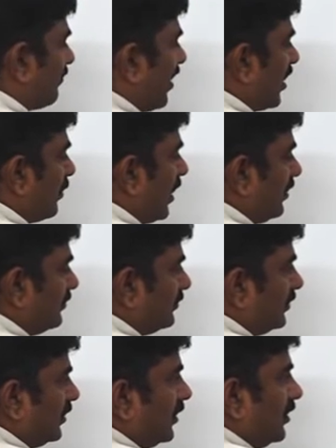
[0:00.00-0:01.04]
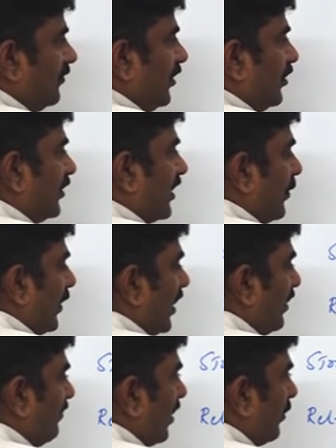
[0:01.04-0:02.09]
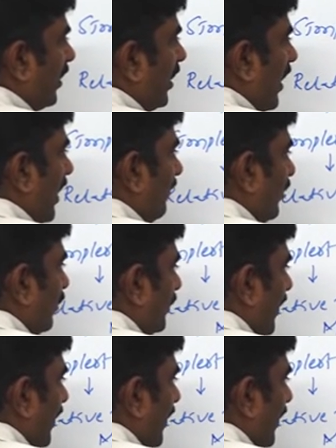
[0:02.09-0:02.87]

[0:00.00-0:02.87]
formula. We know the empirical formula and we know the